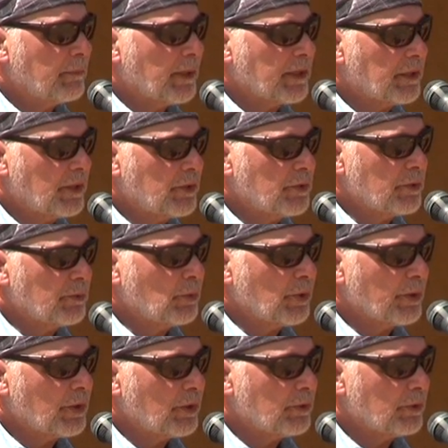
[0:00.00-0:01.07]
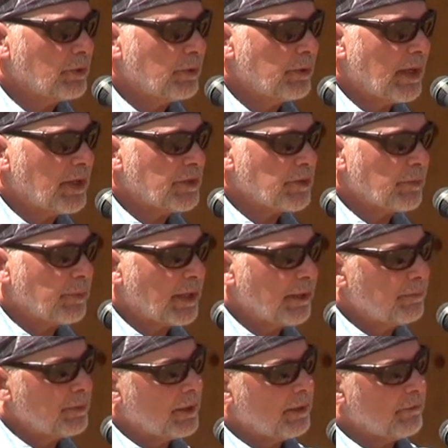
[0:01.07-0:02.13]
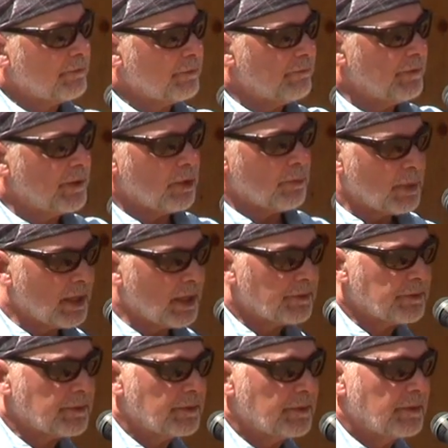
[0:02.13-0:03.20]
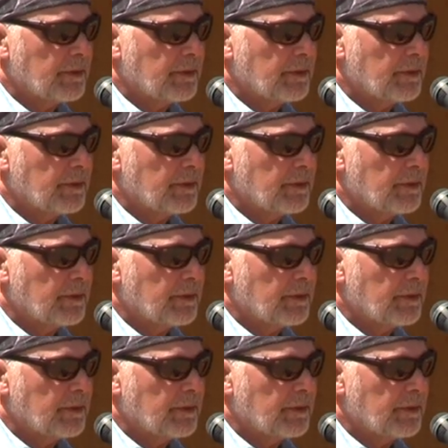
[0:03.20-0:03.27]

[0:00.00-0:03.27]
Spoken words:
by Kinder Morgan, who has a pipeline from Valemount,